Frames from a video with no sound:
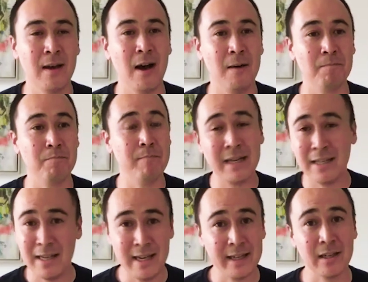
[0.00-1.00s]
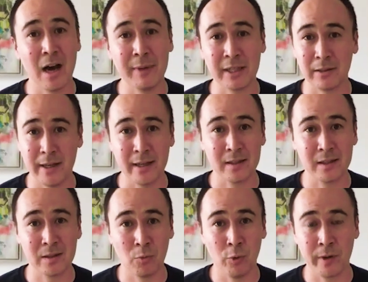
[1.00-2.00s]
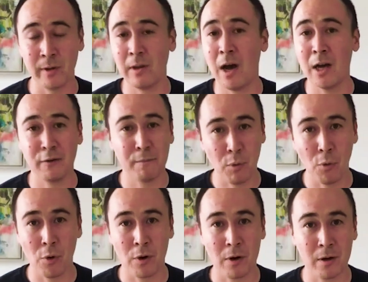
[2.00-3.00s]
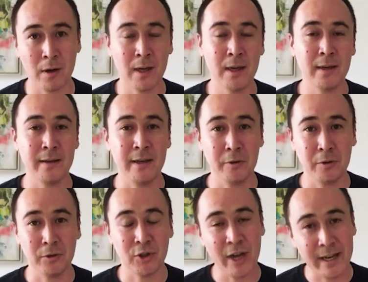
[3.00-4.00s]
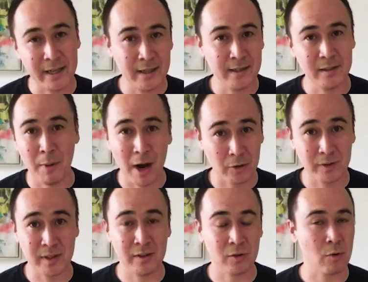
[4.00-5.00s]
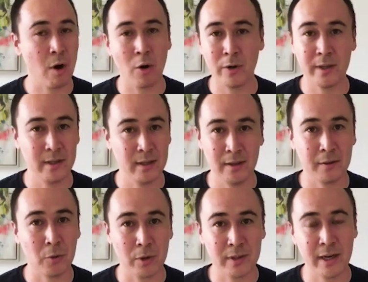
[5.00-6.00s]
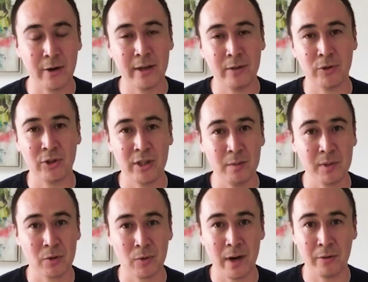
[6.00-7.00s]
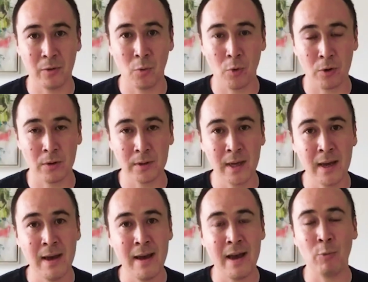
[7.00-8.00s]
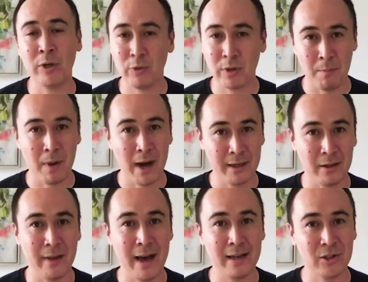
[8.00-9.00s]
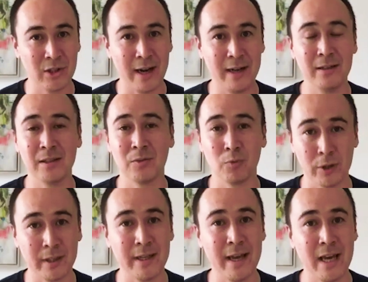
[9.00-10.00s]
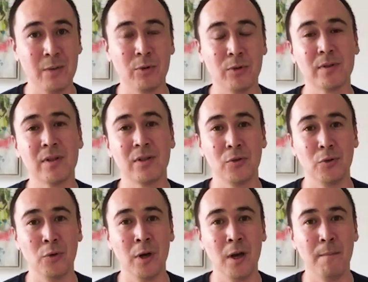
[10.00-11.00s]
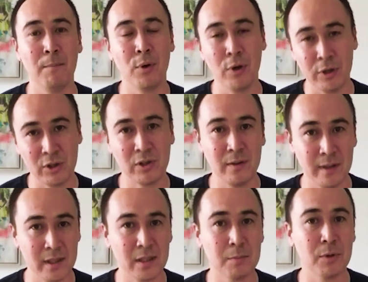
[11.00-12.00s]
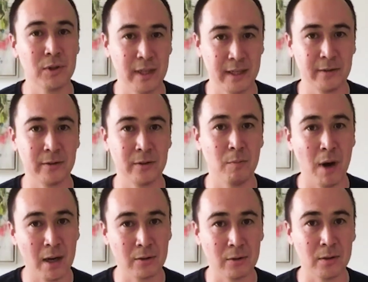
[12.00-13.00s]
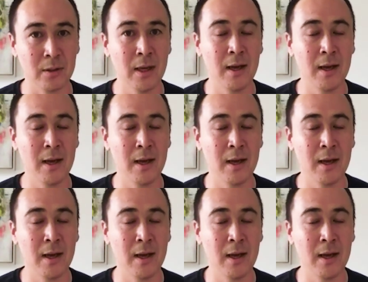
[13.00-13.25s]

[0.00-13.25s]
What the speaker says: many economic links with a lot of poor, either shaky democracies or already authoritarian regimes around the world. And when you combine all that, China is really able to push this particular model